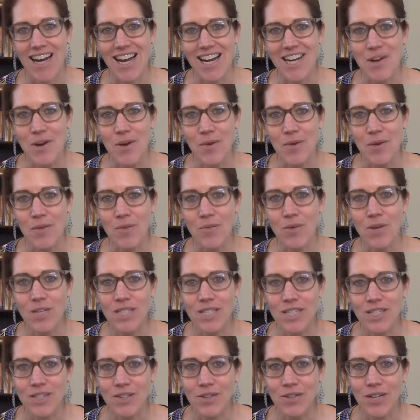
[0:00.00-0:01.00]
I know with one
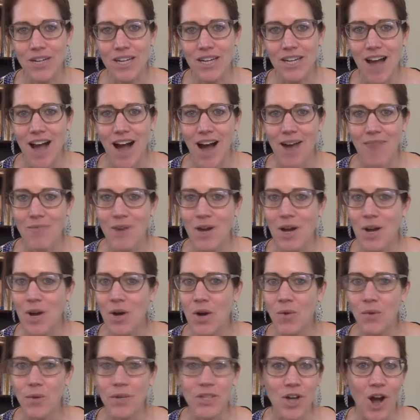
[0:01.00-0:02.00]
student,
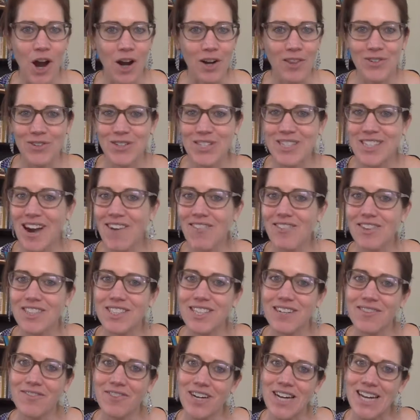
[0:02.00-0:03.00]
we talked through several
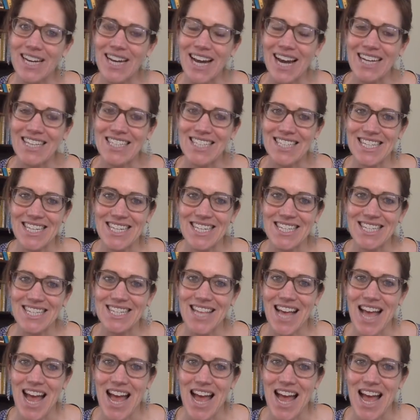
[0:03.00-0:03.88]
different ideas,